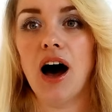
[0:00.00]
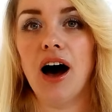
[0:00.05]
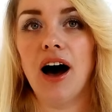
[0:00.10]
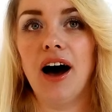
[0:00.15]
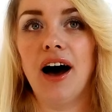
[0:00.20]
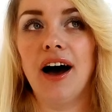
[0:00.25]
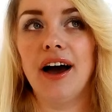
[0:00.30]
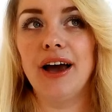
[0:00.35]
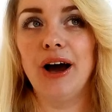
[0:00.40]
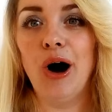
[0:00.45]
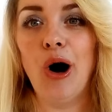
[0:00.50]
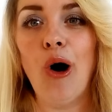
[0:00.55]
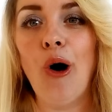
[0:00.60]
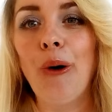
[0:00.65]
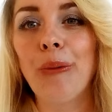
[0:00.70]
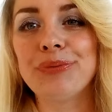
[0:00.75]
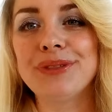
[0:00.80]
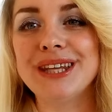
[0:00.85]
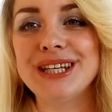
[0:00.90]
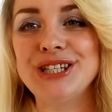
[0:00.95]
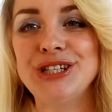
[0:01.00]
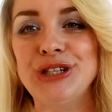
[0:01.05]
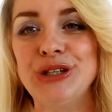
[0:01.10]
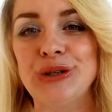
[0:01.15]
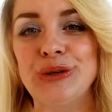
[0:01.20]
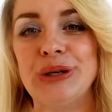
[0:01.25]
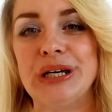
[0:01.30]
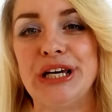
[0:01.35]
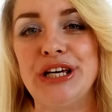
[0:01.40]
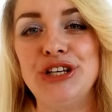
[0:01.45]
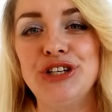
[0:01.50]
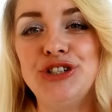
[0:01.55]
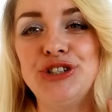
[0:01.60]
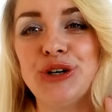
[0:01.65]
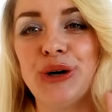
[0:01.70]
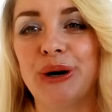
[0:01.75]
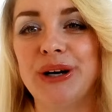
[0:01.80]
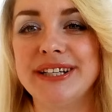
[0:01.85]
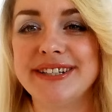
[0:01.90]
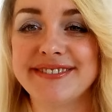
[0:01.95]
I hope that you
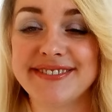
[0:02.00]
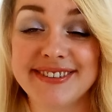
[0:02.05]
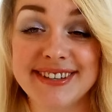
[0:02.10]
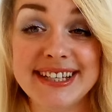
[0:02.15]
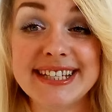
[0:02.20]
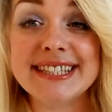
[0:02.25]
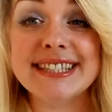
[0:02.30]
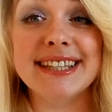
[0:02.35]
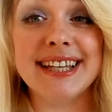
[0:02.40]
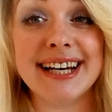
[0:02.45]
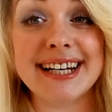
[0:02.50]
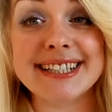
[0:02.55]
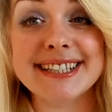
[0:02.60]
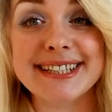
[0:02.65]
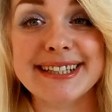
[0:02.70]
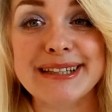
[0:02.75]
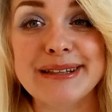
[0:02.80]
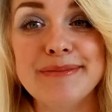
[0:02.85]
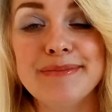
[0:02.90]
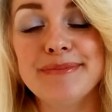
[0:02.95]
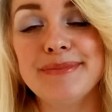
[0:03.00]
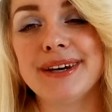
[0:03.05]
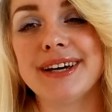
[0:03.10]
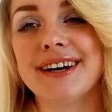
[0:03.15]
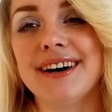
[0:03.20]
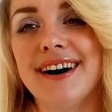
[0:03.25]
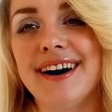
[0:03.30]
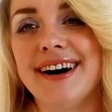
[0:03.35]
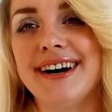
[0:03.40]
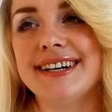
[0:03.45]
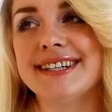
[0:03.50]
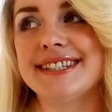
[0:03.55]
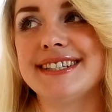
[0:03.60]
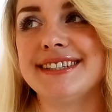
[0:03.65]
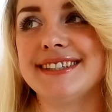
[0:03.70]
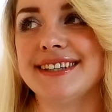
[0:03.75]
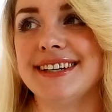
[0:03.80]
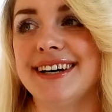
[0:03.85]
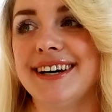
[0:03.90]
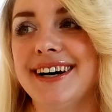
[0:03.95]
enjoyed this lesson,
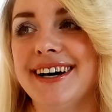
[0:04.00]
because